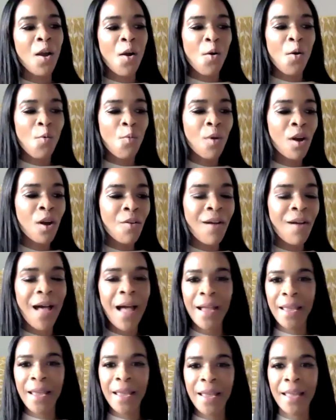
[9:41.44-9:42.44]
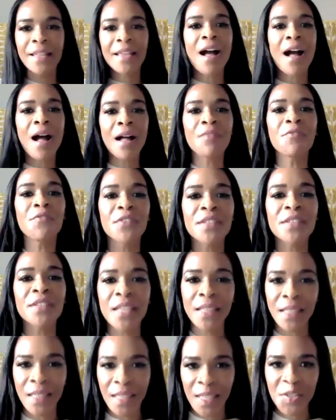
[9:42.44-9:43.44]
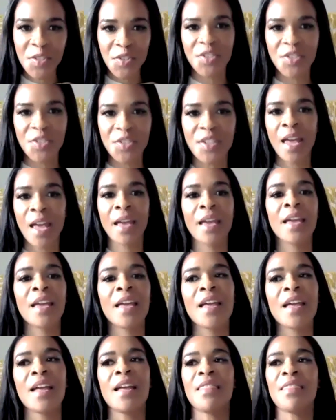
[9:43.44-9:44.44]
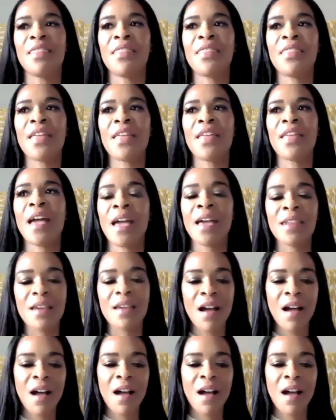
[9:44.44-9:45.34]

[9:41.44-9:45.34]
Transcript: Well, I can confidently say that